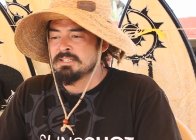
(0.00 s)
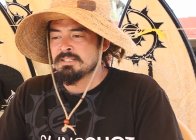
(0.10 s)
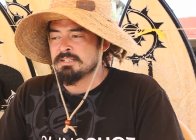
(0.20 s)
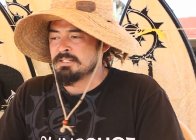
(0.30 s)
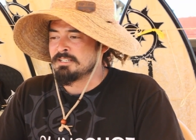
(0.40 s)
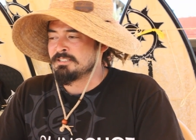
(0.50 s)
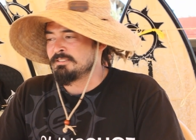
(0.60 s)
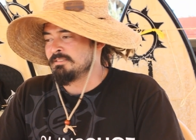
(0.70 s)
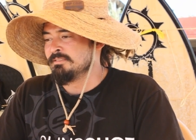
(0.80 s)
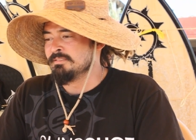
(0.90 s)

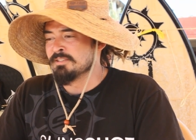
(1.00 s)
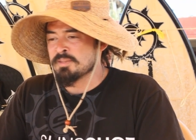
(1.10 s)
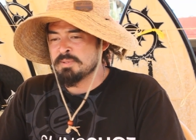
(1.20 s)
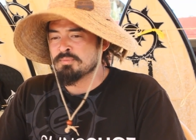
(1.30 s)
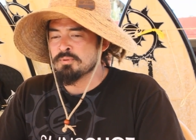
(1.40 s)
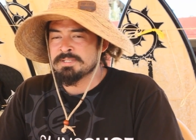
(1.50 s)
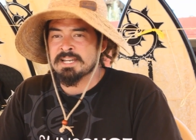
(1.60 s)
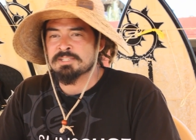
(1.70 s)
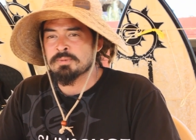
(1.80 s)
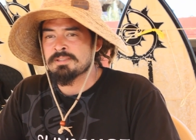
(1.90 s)
you know, the people we
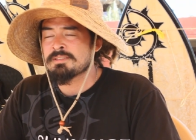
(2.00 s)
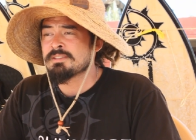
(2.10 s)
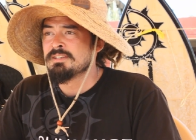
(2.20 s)
test with,